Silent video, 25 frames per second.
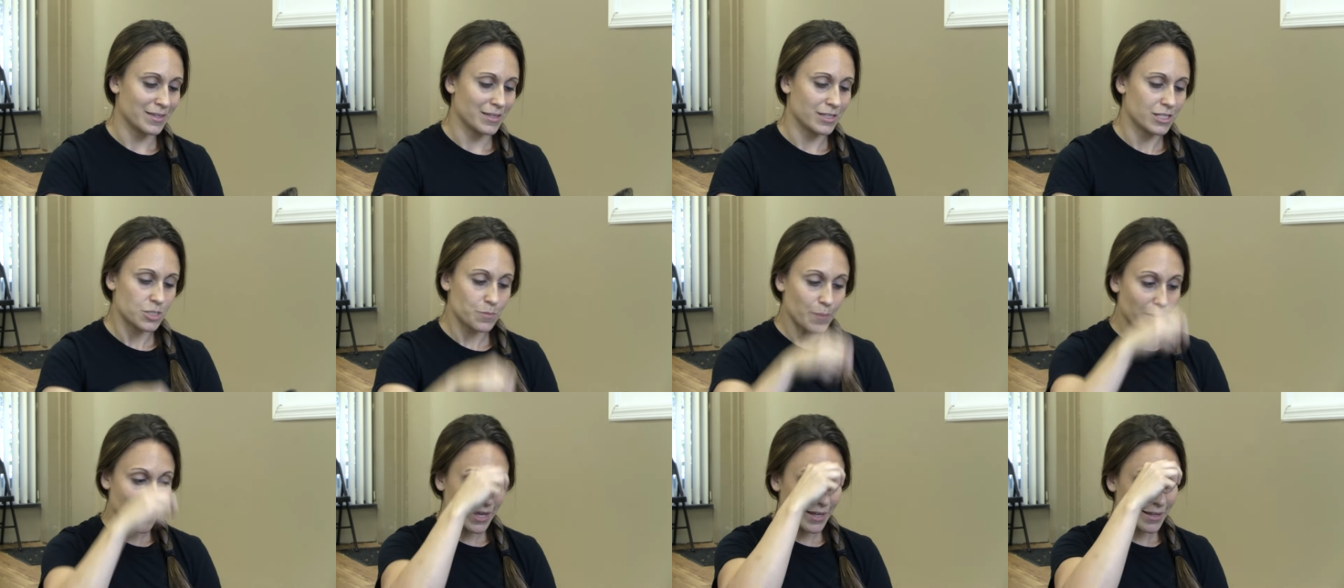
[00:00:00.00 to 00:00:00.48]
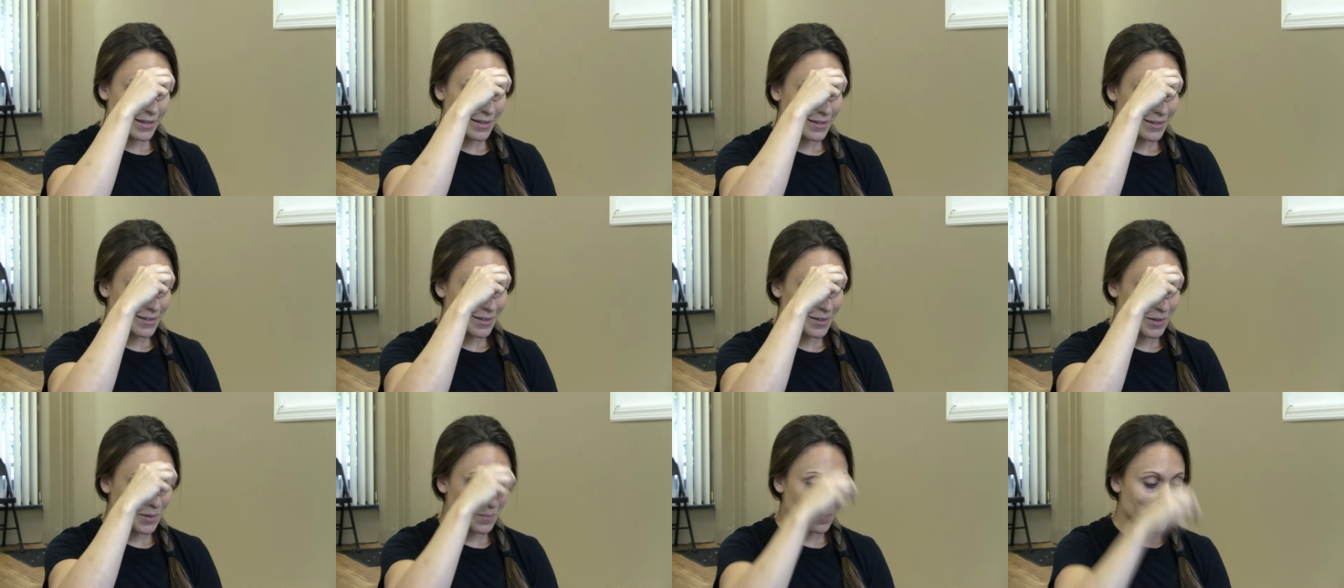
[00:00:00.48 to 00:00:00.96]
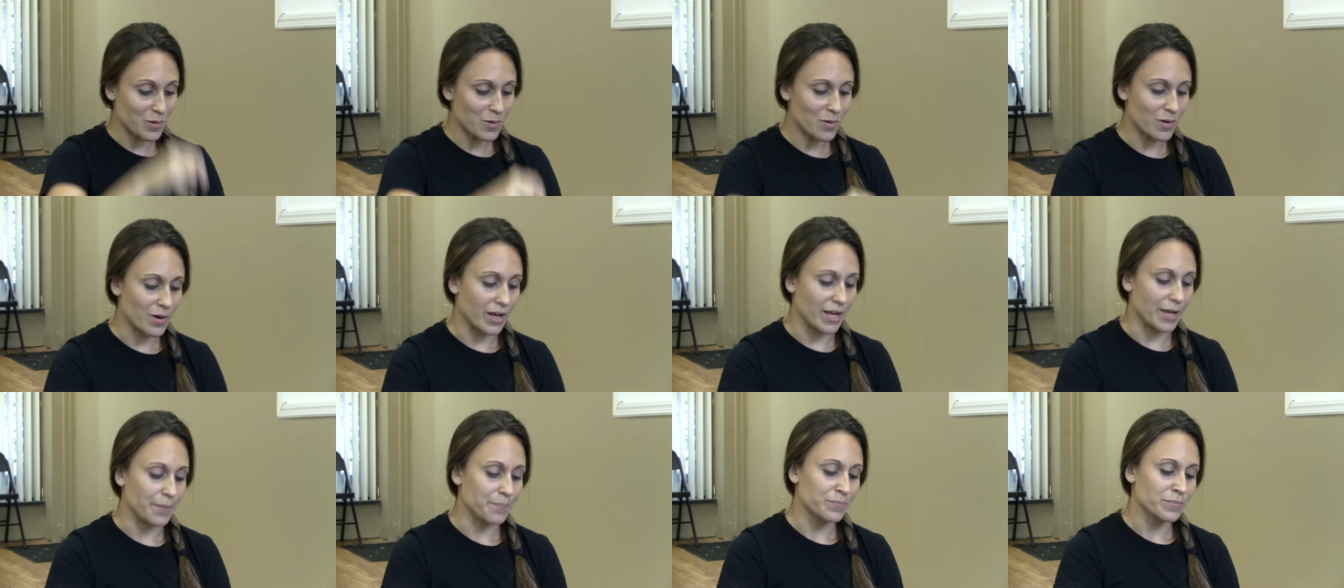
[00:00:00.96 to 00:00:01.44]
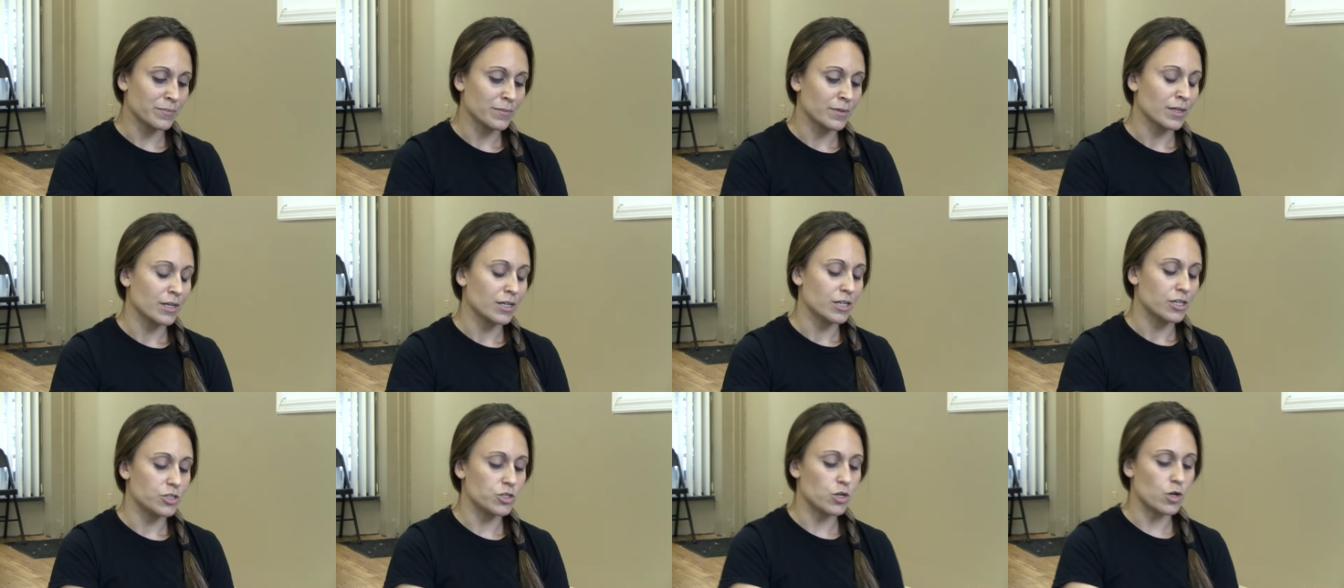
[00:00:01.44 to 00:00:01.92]
Spike. Good boy.
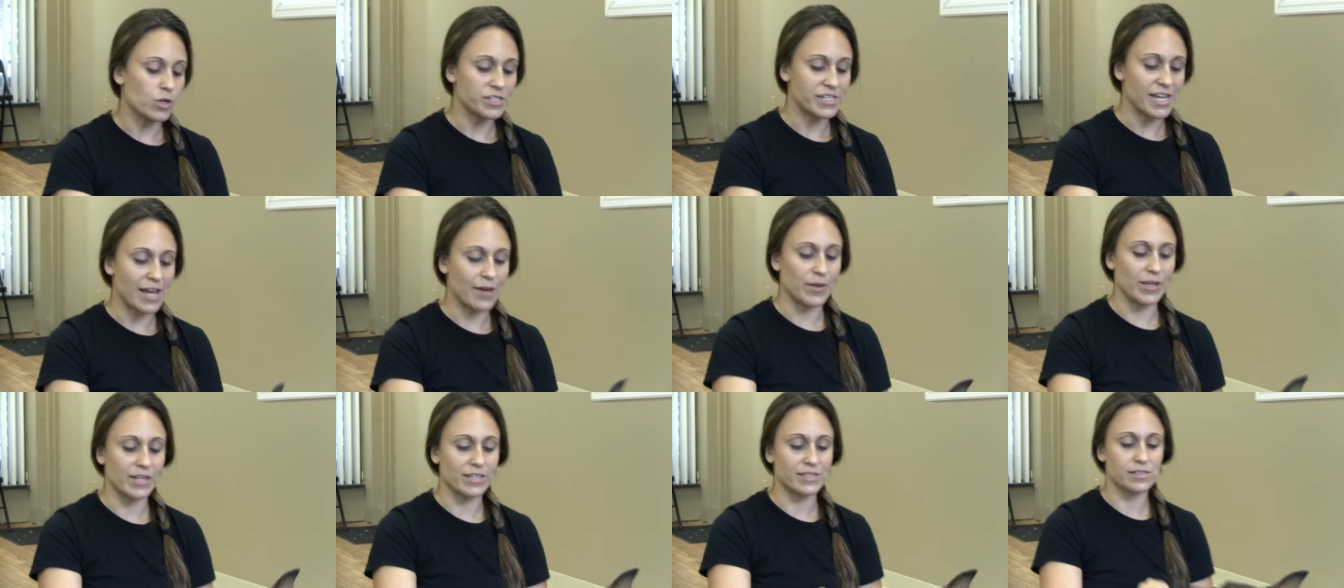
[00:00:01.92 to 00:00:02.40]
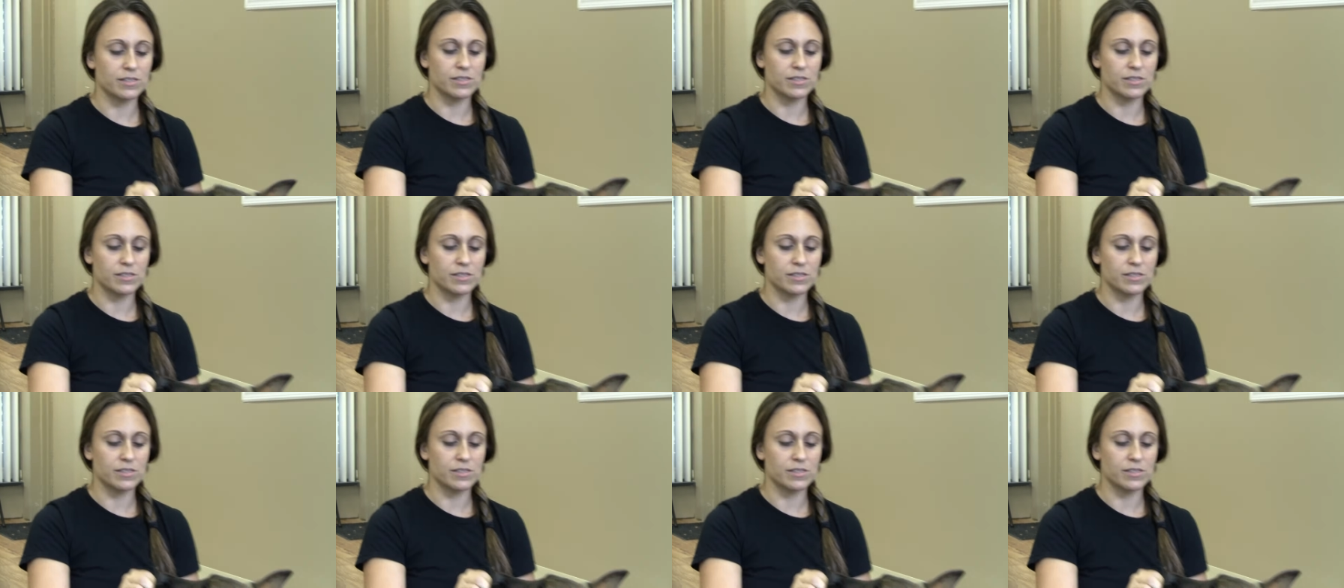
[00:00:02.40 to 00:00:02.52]
You notice how he